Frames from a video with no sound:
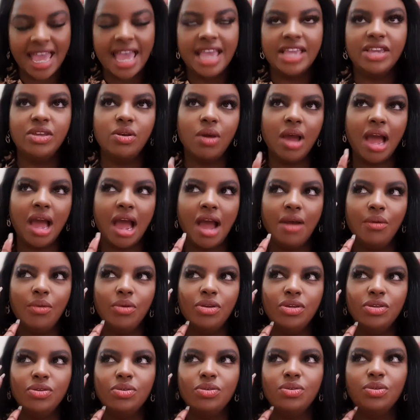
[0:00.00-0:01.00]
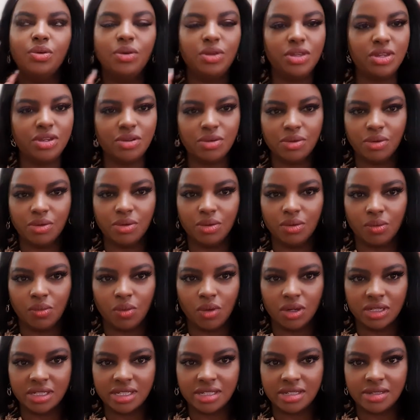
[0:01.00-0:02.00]
you know how you know you
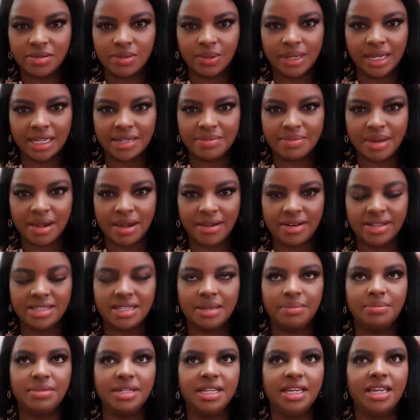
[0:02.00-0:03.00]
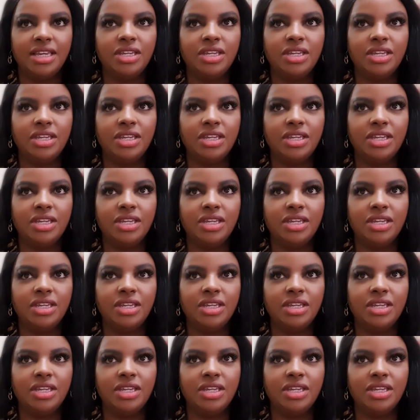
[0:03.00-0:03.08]
want to get married someday,